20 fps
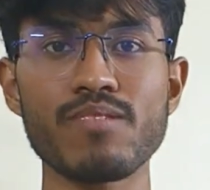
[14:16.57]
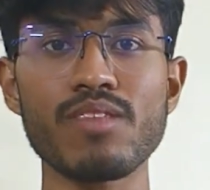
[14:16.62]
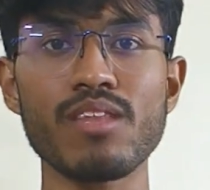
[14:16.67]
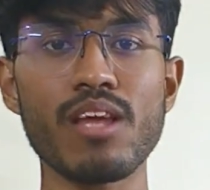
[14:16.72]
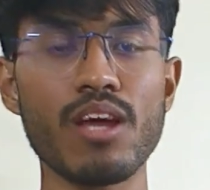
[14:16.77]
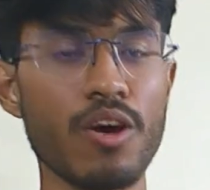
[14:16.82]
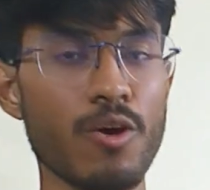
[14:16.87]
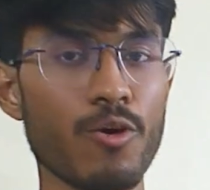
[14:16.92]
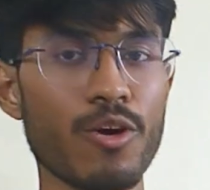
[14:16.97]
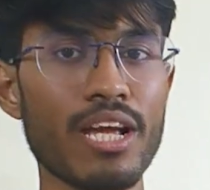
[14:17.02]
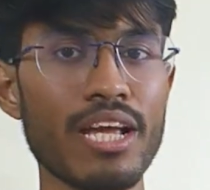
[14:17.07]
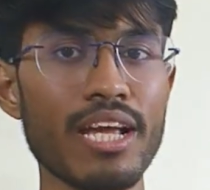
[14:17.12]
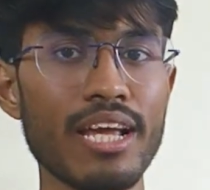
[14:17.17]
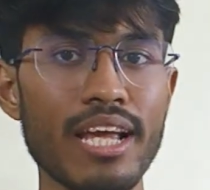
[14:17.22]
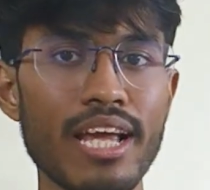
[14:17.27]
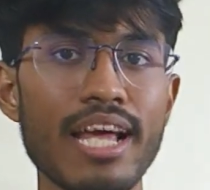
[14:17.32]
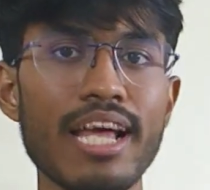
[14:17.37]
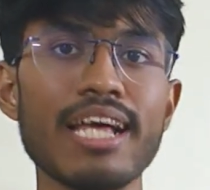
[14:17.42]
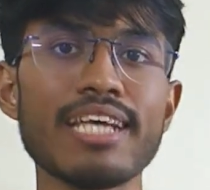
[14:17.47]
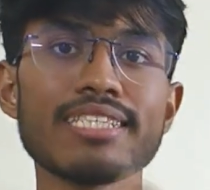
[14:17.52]
Okay.
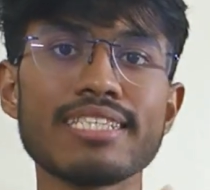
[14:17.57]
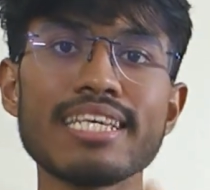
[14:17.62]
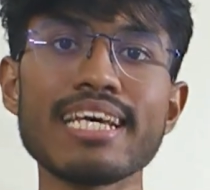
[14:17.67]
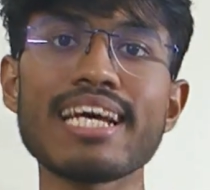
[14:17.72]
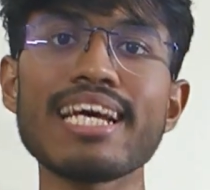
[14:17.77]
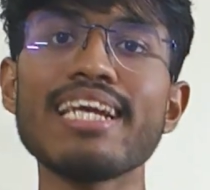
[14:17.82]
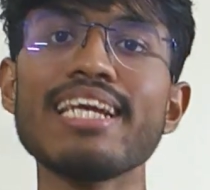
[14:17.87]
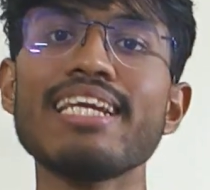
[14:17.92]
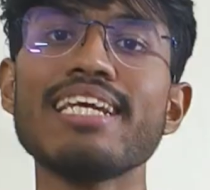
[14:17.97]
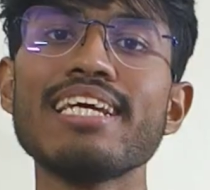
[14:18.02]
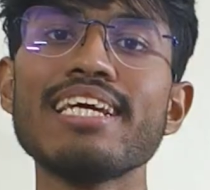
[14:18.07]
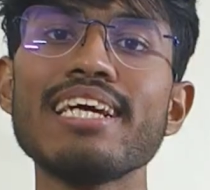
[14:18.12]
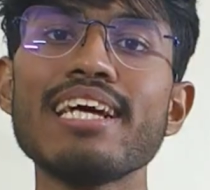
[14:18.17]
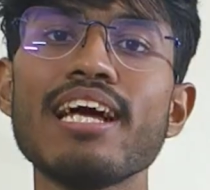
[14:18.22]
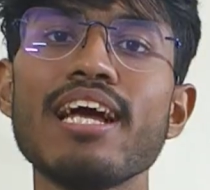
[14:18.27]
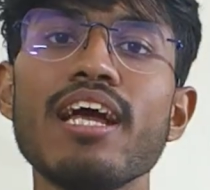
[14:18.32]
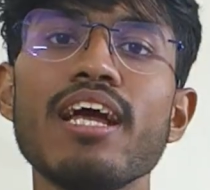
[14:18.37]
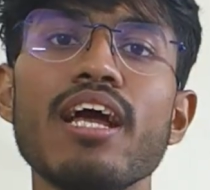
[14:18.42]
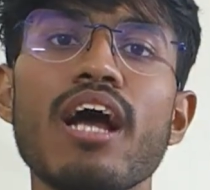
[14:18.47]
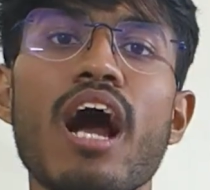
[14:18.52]
Secondly,
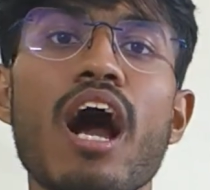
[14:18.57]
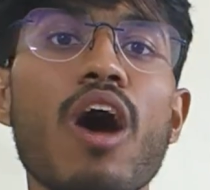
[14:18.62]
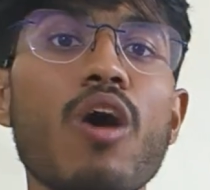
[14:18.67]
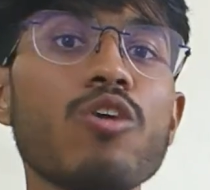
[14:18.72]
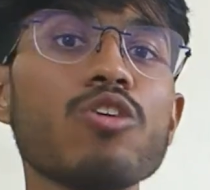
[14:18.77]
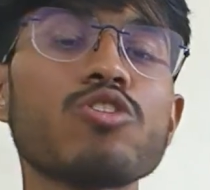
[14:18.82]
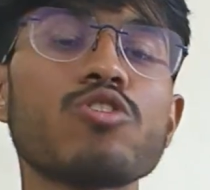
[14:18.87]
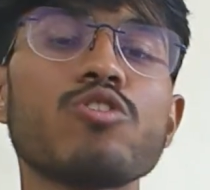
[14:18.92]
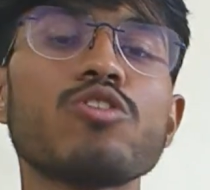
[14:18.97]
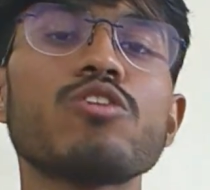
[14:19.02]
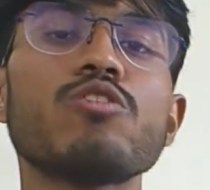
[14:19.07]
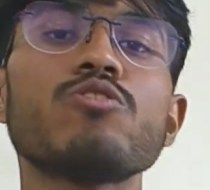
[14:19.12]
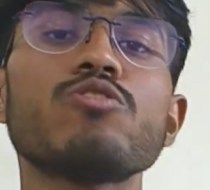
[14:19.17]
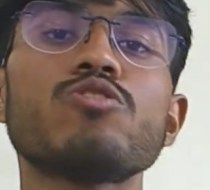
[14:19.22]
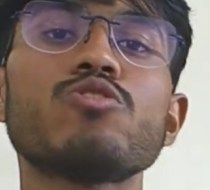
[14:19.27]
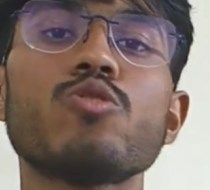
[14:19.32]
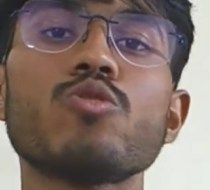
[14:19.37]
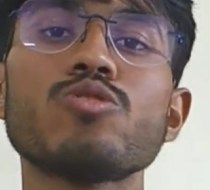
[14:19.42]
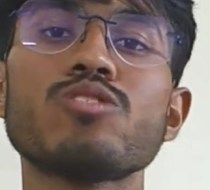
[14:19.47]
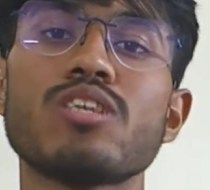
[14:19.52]
how should you
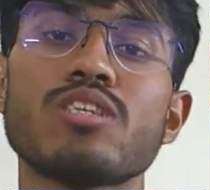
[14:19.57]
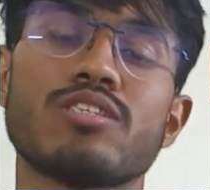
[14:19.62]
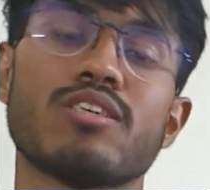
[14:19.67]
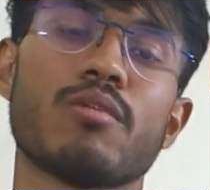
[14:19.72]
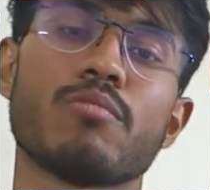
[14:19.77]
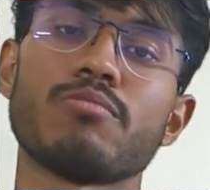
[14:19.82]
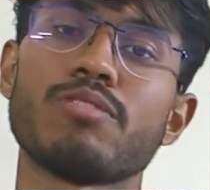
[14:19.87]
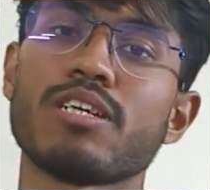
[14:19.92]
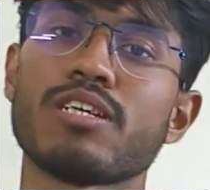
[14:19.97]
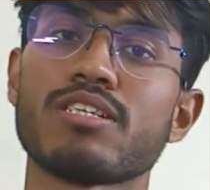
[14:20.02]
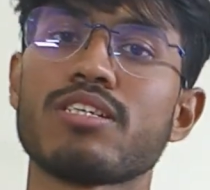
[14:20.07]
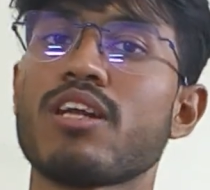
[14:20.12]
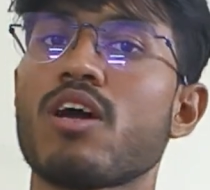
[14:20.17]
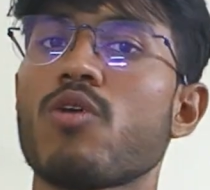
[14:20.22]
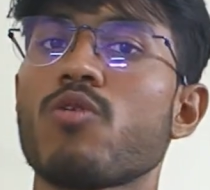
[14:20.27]
choose the subject now?